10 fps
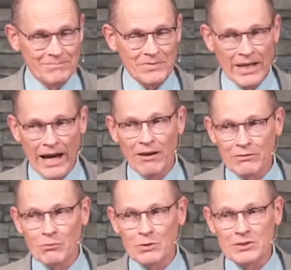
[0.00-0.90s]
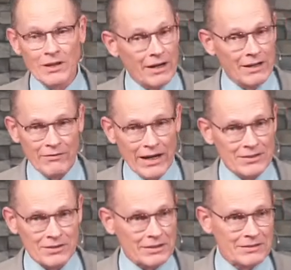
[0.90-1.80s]
Calvin was not an
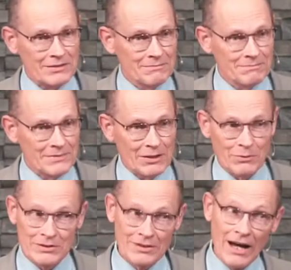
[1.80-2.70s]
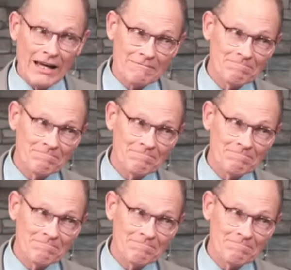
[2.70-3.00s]
evangelist, he was not.